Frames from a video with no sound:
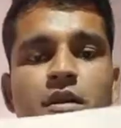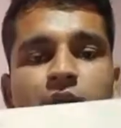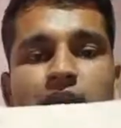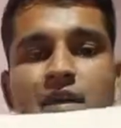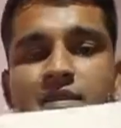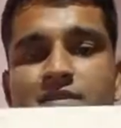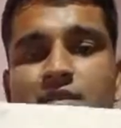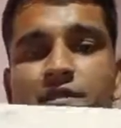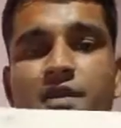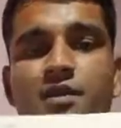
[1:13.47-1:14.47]
Here is the
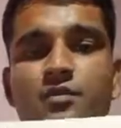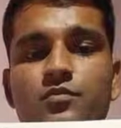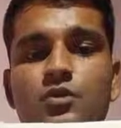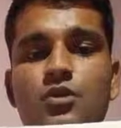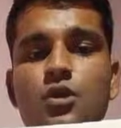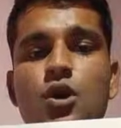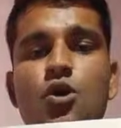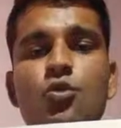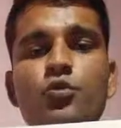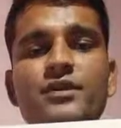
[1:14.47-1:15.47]
figure.
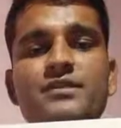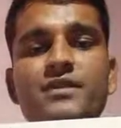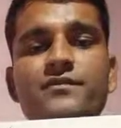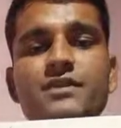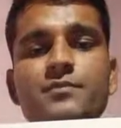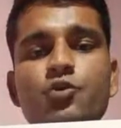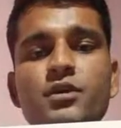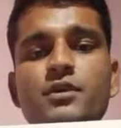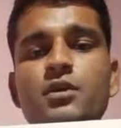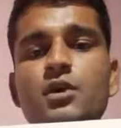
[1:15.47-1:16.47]
O is a fixed
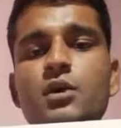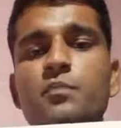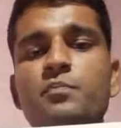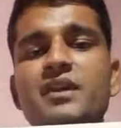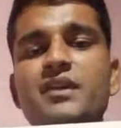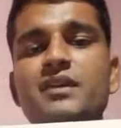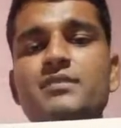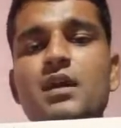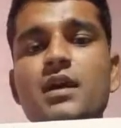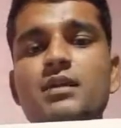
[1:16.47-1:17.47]
point, P is
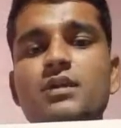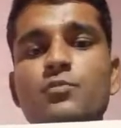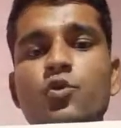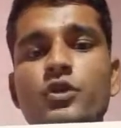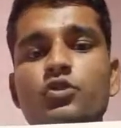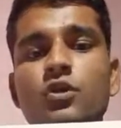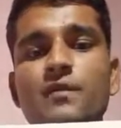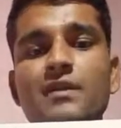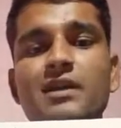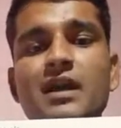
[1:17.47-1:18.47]
another point of
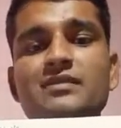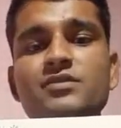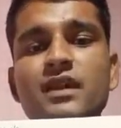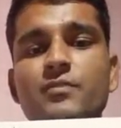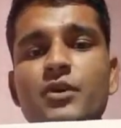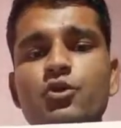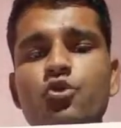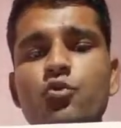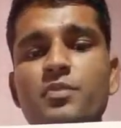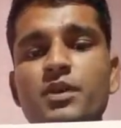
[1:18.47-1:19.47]
a line segment
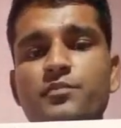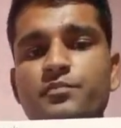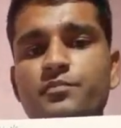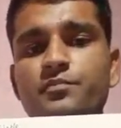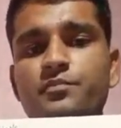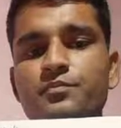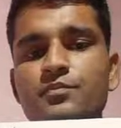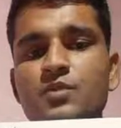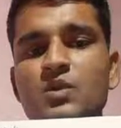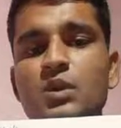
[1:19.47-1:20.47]
OP.
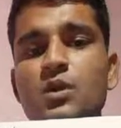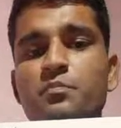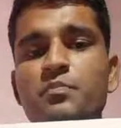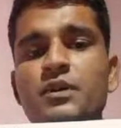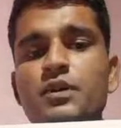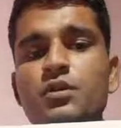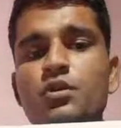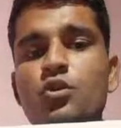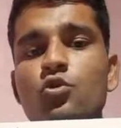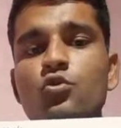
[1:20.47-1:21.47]
P
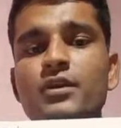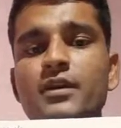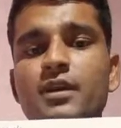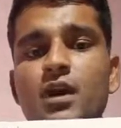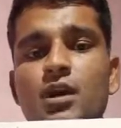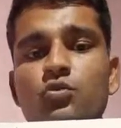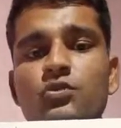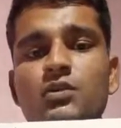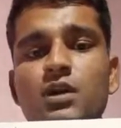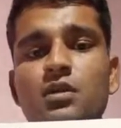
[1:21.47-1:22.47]
rotate around
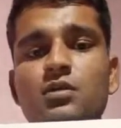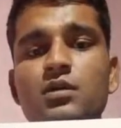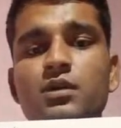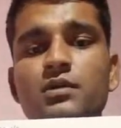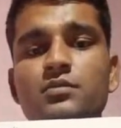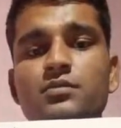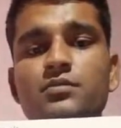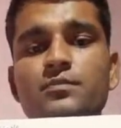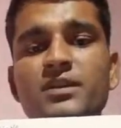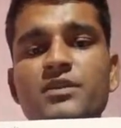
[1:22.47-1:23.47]
the
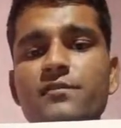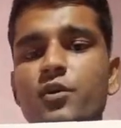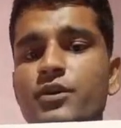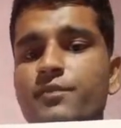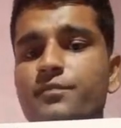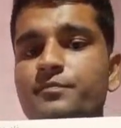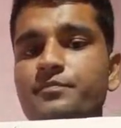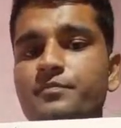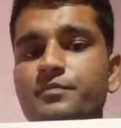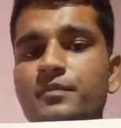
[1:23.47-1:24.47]
fixed point
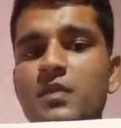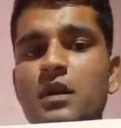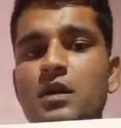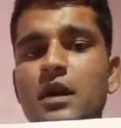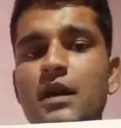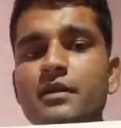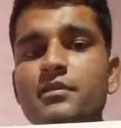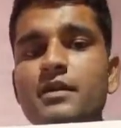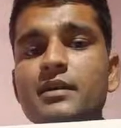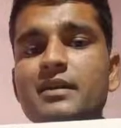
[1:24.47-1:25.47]
and
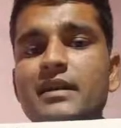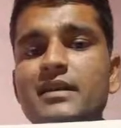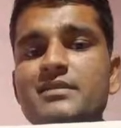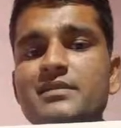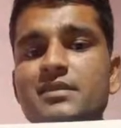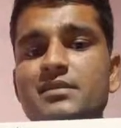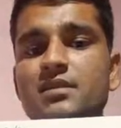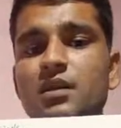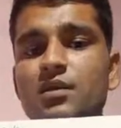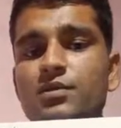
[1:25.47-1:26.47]
trace this
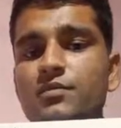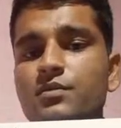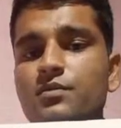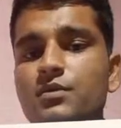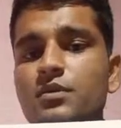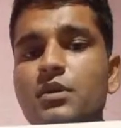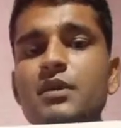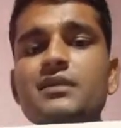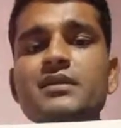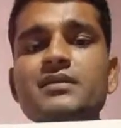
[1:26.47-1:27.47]
curve.
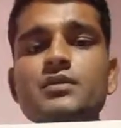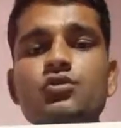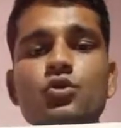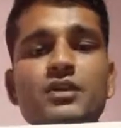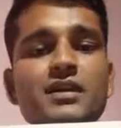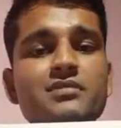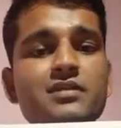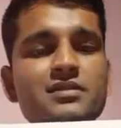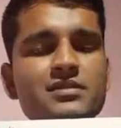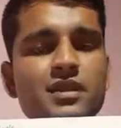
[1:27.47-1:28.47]
This is known as
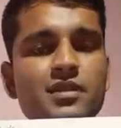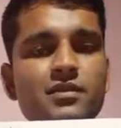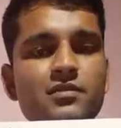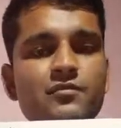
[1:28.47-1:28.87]
circle.